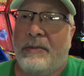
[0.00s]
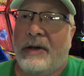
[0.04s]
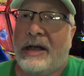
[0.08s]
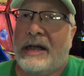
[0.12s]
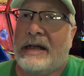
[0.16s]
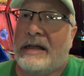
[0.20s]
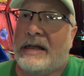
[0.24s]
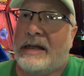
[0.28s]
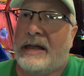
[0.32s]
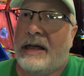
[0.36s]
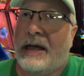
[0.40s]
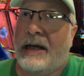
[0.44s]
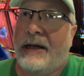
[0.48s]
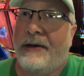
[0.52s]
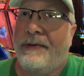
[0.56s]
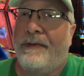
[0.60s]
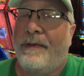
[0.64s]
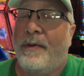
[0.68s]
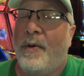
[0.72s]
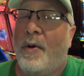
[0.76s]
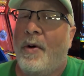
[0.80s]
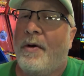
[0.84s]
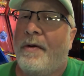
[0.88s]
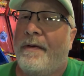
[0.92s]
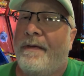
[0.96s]
I'm gonna say
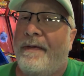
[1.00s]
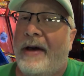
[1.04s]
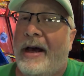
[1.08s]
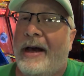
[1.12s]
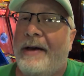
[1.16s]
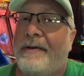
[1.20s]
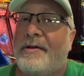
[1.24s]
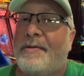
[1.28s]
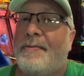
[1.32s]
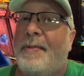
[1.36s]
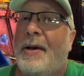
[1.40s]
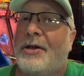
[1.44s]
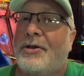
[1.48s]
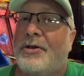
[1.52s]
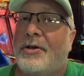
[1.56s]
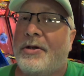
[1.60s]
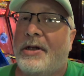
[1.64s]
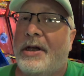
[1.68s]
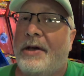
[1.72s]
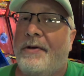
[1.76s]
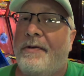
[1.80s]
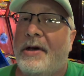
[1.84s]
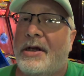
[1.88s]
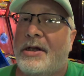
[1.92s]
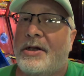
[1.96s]
4 or 5
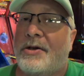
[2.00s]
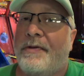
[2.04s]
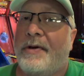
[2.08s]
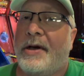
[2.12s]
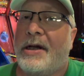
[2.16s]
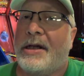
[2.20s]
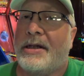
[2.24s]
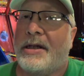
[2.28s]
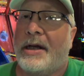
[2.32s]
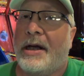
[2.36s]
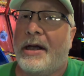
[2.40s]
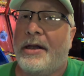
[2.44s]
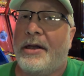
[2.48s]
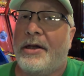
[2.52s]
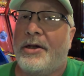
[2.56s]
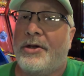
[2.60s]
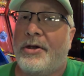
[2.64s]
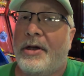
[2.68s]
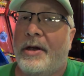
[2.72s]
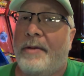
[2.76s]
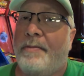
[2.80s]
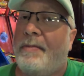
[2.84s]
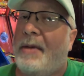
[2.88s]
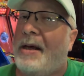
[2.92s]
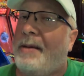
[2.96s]
specialty restaurants on this
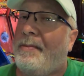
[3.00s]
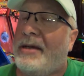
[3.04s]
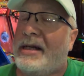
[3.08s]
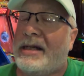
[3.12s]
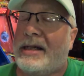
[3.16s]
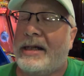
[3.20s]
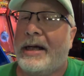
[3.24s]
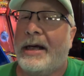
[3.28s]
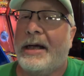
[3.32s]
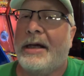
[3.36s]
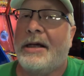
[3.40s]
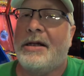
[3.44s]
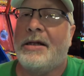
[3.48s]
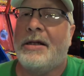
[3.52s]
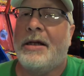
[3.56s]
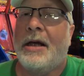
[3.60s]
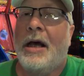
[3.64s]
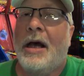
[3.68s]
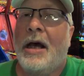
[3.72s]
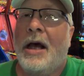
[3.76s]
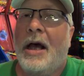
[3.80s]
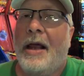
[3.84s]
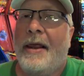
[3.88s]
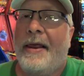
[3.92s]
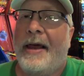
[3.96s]
ship, maybe 6,
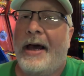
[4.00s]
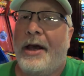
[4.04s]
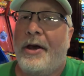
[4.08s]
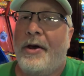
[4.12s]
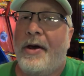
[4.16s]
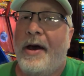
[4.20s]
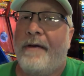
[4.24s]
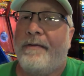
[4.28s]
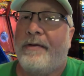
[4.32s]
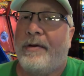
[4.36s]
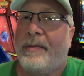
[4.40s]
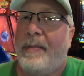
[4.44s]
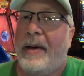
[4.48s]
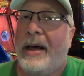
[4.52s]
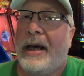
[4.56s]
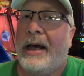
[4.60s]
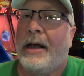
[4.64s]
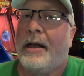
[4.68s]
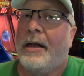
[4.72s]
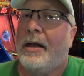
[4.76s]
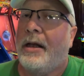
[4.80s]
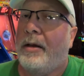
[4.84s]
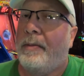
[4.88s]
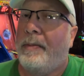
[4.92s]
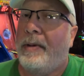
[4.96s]
that you have to pay
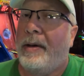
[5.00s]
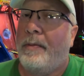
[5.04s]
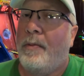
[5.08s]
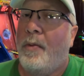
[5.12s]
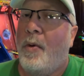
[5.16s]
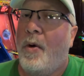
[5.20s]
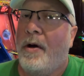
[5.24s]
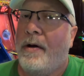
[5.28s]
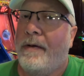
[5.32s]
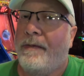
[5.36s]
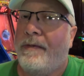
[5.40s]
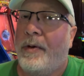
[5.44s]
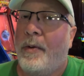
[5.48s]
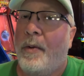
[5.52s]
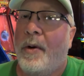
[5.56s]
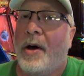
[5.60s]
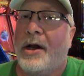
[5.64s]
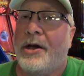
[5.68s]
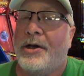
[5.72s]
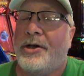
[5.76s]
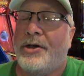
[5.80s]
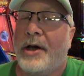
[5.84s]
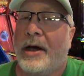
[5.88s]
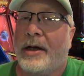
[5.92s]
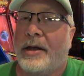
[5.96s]
a little bit more if you
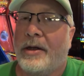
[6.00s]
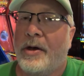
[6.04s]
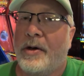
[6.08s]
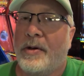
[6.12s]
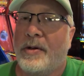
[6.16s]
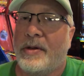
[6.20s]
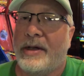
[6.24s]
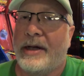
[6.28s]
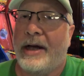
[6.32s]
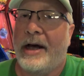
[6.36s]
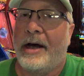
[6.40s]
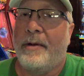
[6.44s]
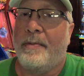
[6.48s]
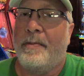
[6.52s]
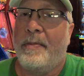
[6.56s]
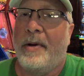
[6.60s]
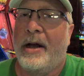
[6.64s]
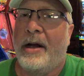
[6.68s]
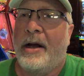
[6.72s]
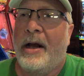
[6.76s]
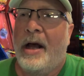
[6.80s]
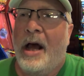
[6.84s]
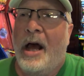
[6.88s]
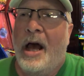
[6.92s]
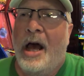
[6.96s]
want to check those out.
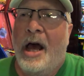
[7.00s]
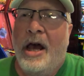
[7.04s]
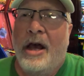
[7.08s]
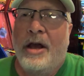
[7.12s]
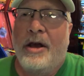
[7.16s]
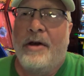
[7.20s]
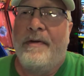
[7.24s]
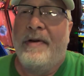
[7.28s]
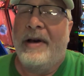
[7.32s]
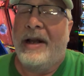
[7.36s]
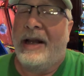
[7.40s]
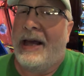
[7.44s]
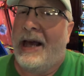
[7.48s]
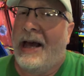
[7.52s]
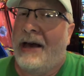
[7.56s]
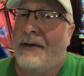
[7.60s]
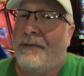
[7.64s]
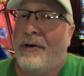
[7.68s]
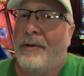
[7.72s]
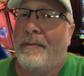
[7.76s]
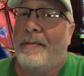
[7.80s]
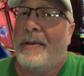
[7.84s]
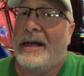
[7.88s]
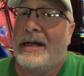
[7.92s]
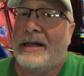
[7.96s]
But you really
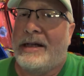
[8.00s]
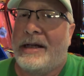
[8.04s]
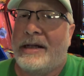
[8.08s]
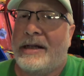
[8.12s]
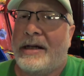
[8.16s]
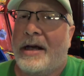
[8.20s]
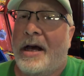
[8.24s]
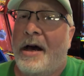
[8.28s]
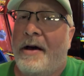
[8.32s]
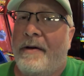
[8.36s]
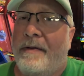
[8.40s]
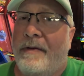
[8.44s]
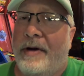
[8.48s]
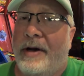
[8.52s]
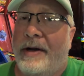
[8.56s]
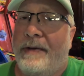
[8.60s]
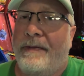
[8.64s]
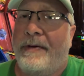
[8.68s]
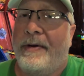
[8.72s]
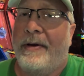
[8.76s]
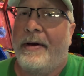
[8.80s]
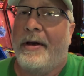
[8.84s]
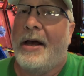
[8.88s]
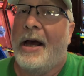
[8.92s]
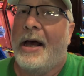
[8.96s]
have your bases covered
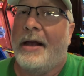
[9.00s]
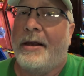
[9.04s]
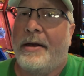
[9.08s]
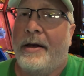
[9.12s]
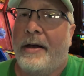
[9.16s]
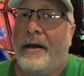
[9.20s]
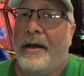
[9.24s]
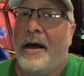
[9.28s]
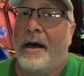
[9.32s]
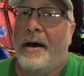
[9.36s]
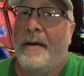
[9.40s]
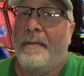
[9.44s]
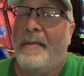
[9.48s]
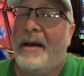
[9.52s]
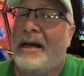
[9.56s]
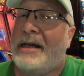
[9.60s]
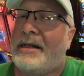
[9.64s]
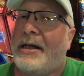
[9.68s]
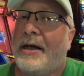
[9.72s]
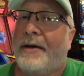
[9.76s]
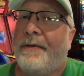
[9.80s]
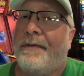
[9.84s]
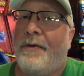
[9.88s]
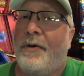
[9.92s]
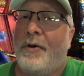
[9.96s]
if you get the
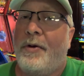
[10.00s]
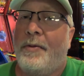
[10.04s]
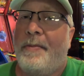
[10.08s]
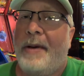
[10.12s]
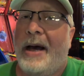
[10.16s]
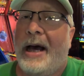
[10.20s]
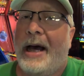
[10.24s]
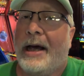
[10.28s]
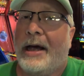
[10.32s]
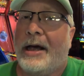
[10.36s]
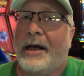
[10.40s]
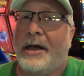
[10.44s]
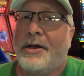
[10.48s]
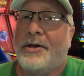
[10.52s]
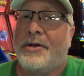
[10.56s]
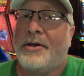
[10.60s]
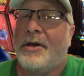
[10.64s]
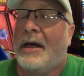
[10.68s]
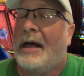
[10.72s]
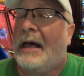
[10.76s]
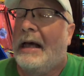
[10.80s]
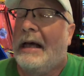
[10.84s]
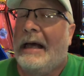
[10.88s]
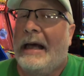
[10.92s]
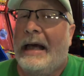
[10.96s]
basic food package.
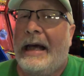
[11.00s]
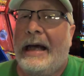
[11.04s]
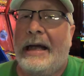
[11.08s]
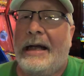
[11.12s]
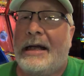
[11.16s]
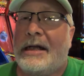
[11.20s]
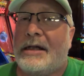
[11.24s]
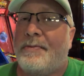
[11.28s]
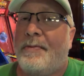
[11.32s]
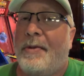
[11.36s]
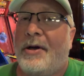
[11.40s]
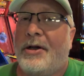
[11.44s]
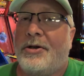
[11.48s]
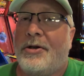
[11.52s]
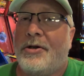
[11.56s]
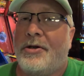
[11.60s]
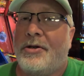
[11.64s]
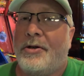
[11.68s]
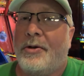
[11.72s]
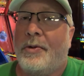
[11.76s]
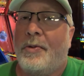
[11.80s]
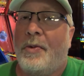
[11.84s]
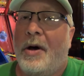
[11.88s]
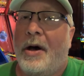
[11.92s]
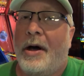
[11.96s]
Eat as much
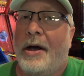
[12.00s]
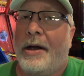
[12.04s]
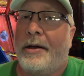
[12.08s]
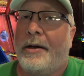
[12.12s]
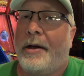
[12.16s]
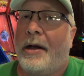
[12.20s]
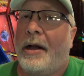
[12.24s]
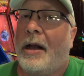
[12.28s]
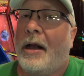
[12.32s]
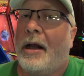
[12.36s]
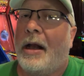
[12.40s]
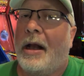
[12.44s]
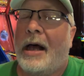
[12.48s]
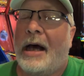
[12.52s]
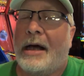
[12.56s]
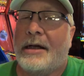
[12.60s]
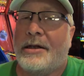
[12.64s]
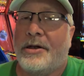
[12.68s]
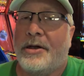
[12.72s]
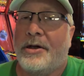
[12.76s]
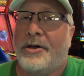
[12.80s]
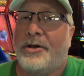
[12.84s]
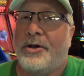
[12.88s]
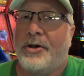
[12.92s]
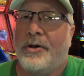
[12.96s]
as you want,
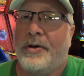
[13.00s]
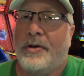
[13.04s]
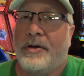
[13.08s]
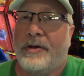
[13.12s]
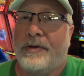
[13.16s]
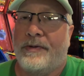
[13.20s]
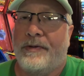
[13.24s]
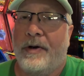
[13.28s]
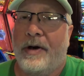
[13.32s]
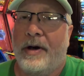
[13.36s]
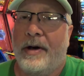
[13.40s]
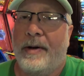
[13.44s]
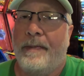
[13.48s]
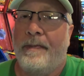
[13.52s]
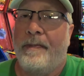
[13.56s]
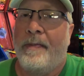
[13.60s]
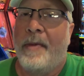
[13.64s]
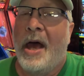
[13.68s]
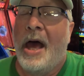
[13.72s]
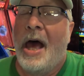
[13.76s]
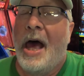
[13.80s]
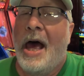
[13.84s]
lots to choose from.